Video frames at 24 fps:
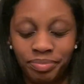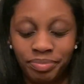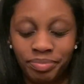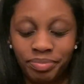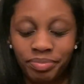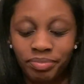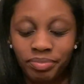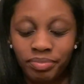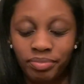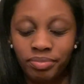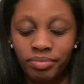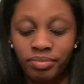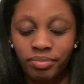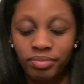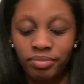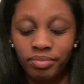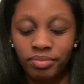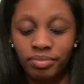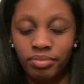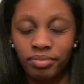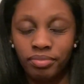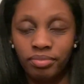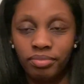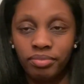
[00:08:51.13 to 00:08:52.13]

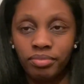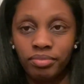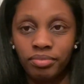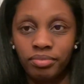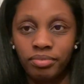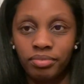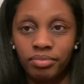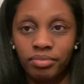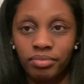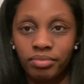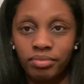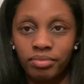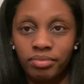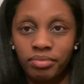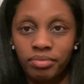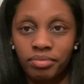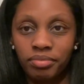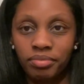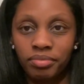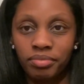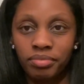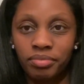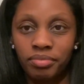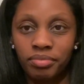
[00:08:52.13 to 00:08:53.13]

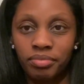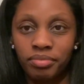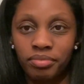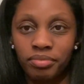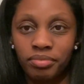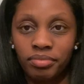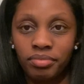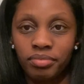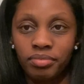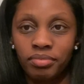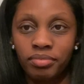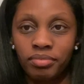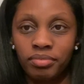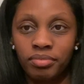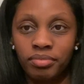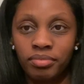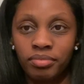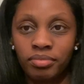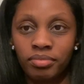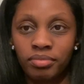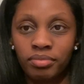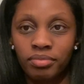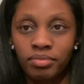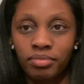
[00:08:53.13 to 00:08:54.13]

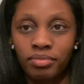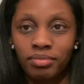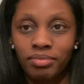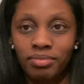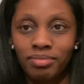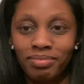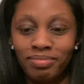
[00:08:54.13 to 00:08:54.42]
(not speaking)